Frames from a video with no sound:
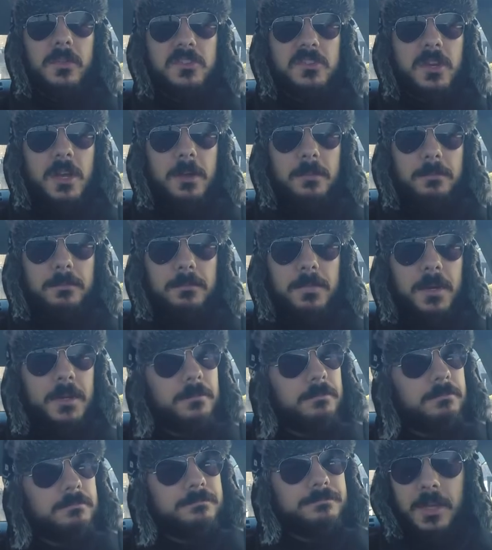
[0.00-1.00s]
do the job,
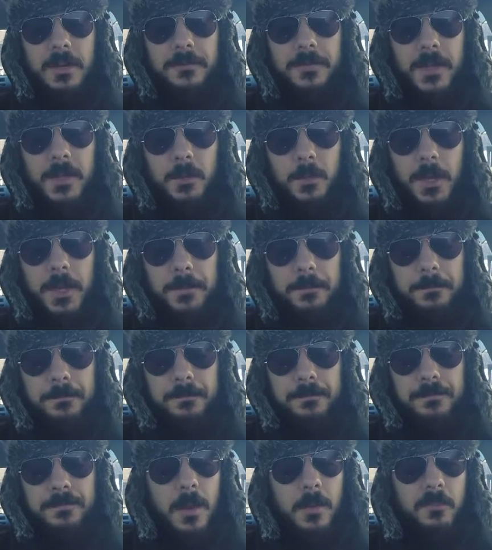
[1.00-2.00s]
but you gotta find a way.
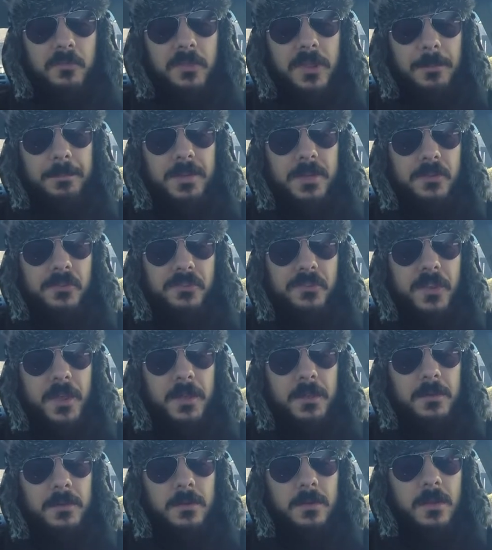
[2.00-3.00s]
So that being
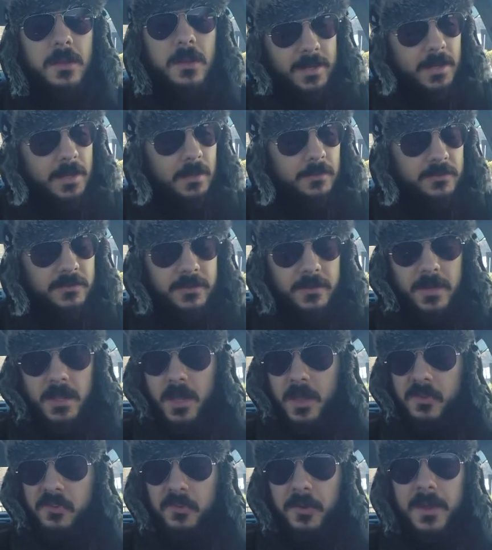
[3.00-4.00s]
said, I'm gonna head out to
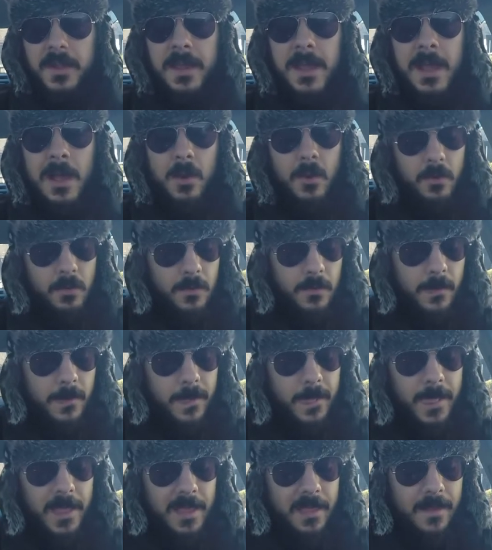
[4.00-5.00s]
the ice right now.
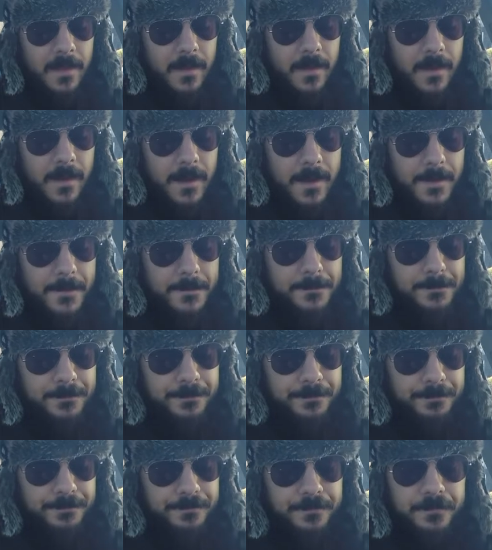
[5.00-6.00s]

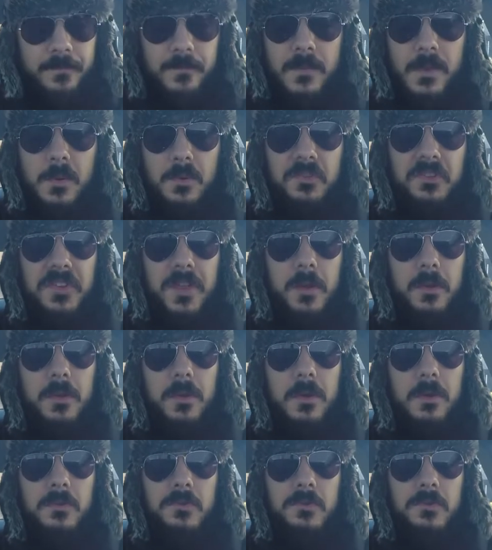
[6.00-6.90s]
We'll see how it